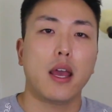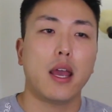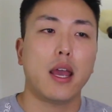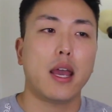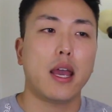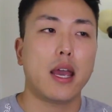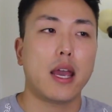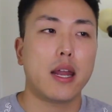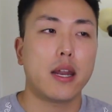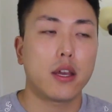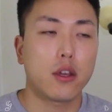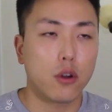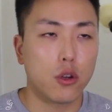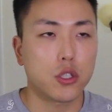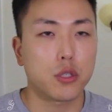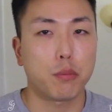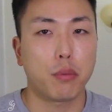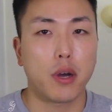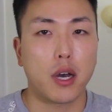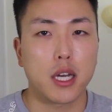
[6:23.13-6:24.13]
and it can
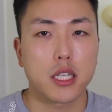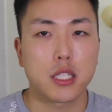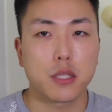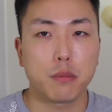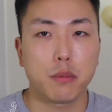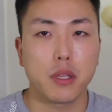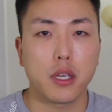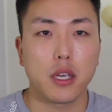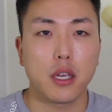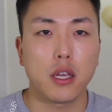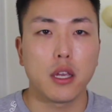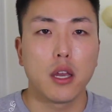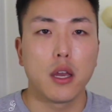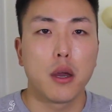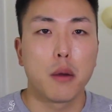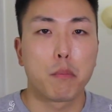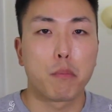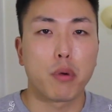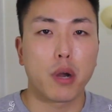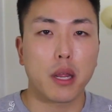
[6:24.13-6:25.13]
also possibly
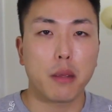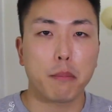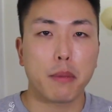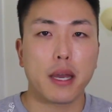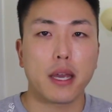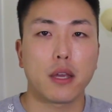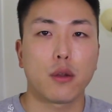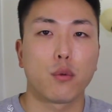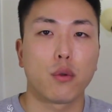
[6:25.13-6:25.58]
bring back